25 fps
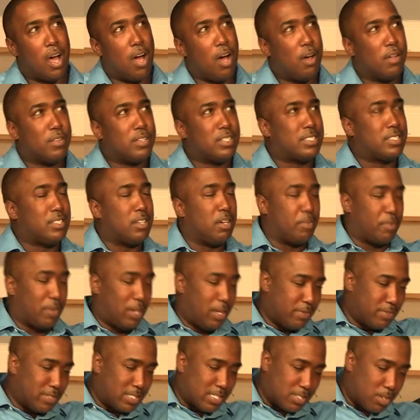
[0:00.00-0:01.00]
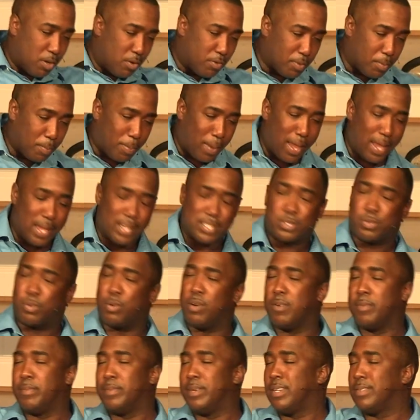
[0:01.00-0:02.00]
all the stuff, even just over the past
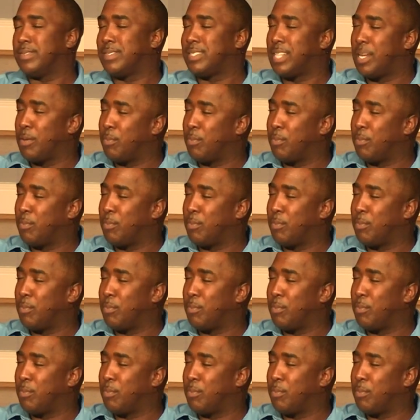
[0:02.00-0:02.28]
12 months